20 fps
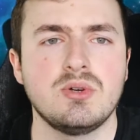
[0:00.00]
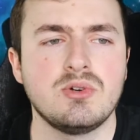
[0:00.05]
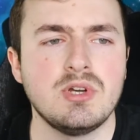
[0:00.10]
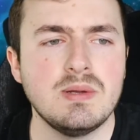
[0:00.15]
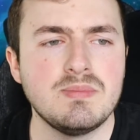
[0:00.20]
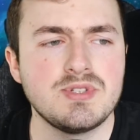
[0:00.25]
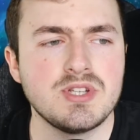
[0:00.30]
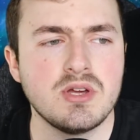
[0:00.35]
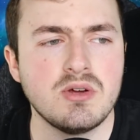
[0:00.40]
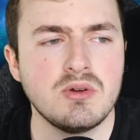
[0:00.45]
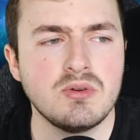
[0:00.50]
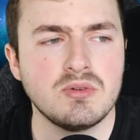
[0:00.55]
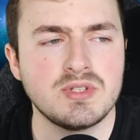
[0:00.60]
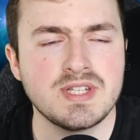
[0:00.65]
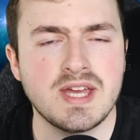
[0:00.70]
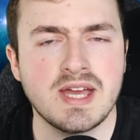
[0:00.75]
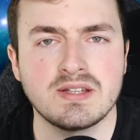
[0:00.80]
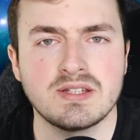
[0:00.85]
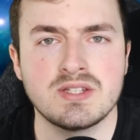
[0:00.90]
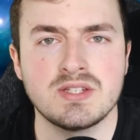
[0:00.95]
crypto
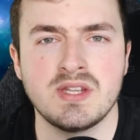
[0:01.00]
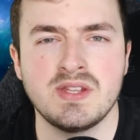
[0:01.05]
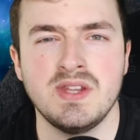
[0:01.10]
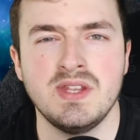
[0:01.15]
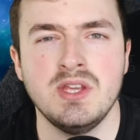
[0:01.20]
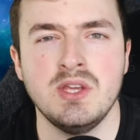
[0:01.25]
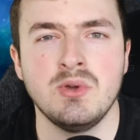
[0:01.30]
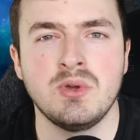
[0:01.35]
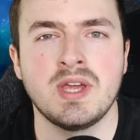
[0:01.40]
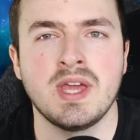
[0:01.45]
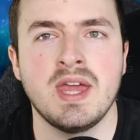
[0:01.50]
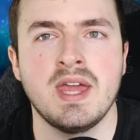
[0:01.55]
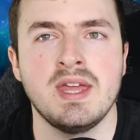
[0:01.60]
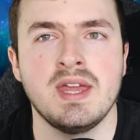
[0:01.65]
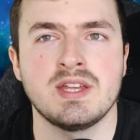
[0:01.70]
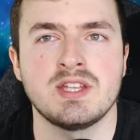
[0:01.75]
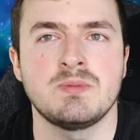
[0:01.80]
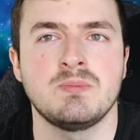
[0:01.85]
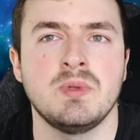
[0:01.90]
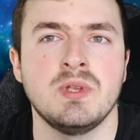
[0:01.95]
taxes in the UK
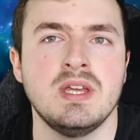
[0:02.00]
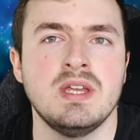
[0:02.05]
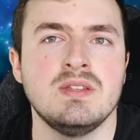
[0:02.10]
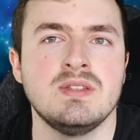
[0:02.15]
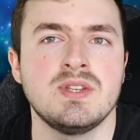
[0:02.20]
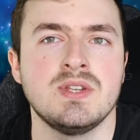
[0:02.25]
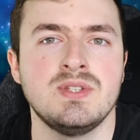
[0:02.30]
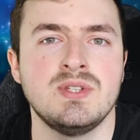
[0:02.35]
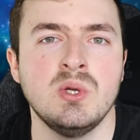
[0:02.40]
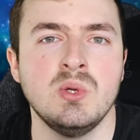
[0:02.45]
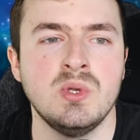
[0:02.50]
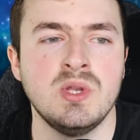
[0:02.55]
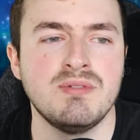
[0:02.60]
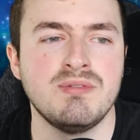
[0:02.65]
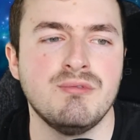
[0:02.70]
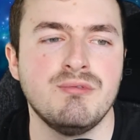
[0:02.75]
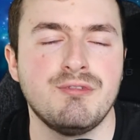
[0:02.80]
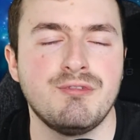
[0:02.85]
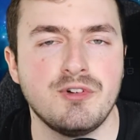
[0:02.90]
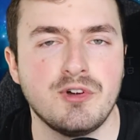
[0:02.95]
are split into two
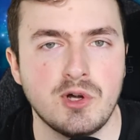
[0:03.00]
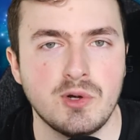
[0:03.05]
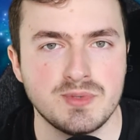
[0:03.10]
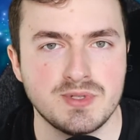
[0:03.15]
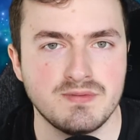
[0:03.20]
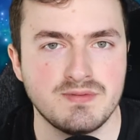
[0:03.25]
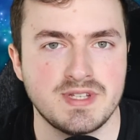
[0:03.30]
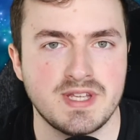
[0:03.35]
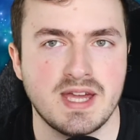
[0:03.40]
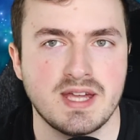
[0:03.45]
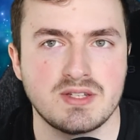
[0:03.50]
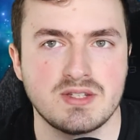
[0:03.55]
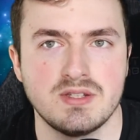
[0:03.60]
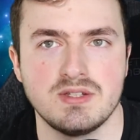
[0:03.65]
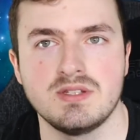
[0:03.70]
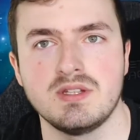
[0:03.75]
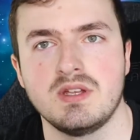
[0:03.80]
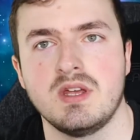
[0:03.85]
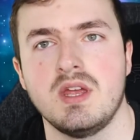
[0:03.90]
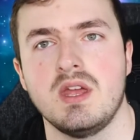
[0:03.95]
different forms of
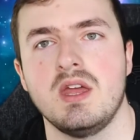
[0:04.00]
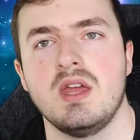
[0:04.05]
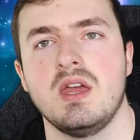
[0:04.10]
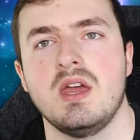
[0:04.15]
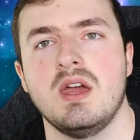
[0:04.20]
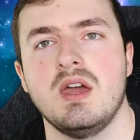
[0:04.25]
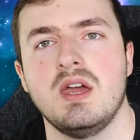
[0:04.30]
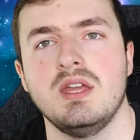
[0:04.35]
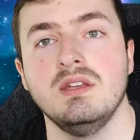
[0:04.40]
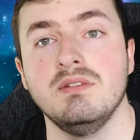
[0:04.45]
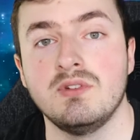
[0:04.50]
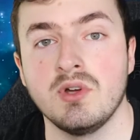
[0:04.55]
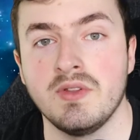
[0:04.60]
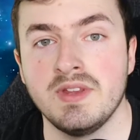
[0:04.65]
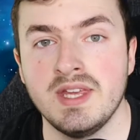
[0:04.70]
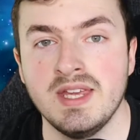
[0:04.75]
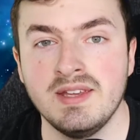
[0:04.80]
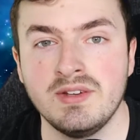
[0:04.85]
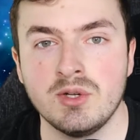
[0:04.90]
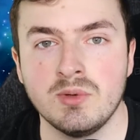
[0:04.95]
taxes. You've got
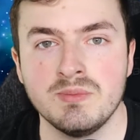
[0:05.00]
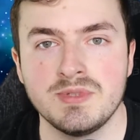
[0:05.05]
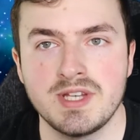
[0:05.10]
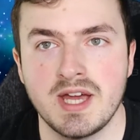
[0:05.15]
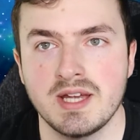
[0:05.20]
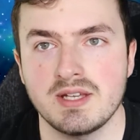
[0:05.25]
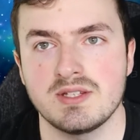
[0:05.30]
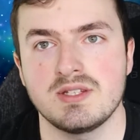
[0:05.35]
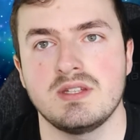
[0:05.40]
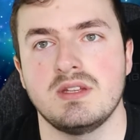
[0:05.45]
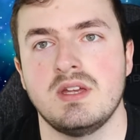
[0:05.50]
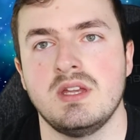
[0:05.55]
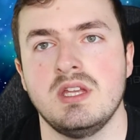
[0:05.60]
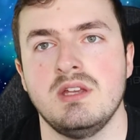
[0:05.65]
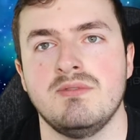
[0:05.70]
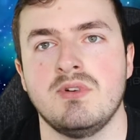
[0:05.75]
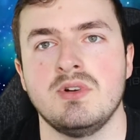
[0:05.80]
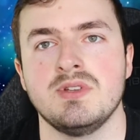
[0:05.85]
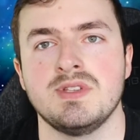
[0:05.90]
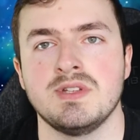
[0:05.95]
the income tax and
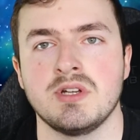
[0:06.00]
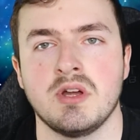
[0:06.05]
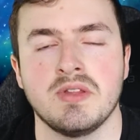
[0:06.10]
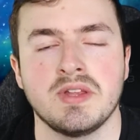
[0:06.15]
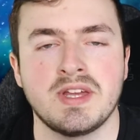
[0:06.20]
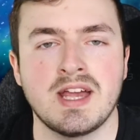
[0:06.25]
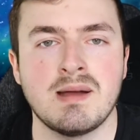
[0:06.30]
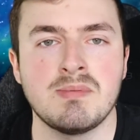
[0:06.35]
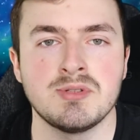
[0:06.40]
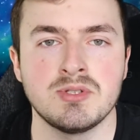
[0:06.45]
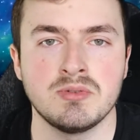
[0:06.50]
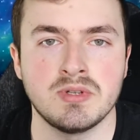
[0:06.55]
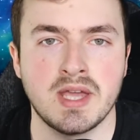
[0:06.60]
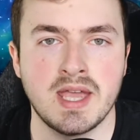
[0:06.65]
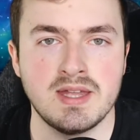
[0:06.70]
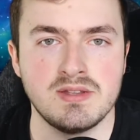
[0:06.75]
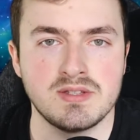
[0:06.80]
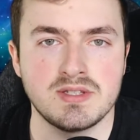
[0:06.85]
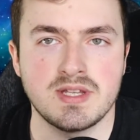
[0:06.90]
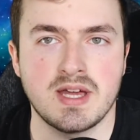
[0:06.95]
you've also got the capital
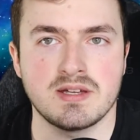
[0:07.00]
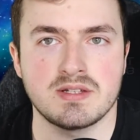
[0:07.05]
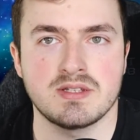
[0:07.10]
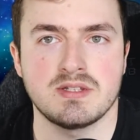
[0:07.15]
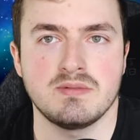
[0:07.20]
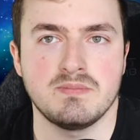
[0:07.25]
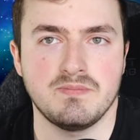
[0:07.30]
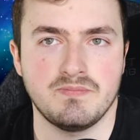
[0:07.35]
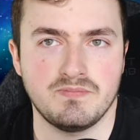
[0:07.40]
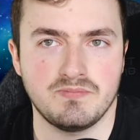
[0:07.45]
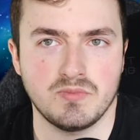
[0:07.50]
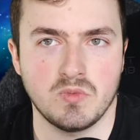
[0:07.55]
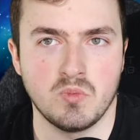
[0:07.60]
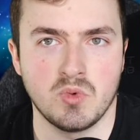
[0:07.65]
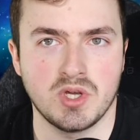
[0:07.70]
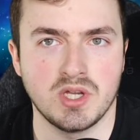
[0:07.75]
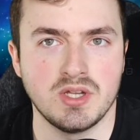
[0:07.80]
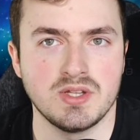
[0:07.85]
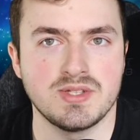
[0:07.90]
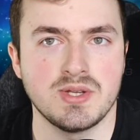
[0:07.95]
gains tax.
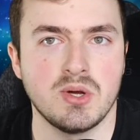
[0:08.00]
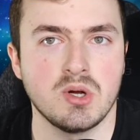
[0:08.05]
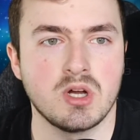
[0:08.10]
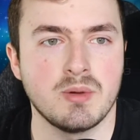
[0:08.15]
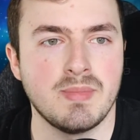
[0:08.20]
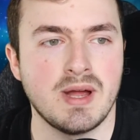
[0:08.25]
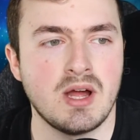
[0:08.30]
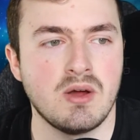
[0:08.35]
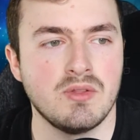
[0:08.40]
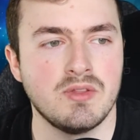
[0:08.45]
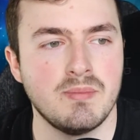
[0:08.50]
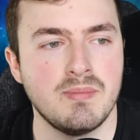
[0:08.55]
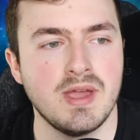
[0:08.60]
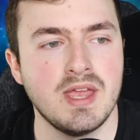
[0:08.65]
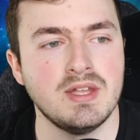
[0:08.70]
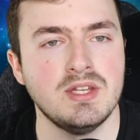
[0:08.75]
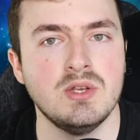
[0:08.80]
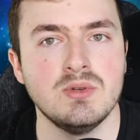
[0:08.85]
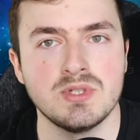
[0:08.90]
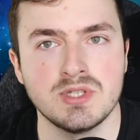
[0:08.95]
We're going to talk about the
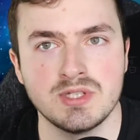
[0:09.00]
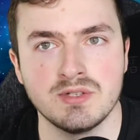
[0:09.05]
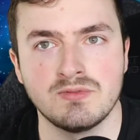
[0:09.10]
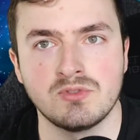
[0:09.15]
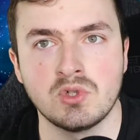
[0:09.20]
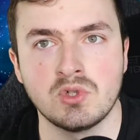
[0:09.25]
main uses of